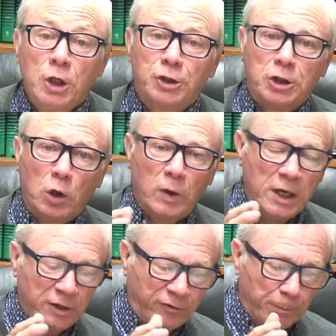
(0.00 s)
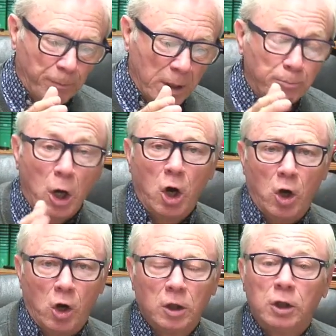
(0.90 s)
So if
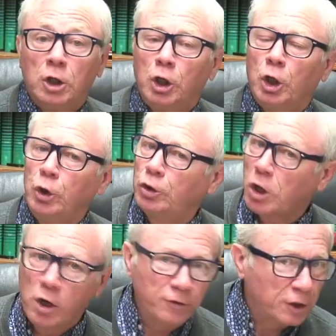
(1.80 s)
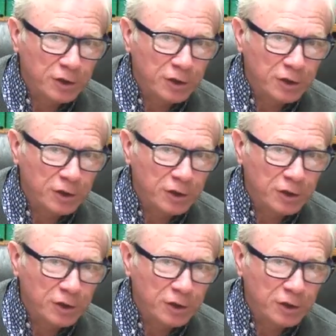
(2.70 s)
Paul, who taught the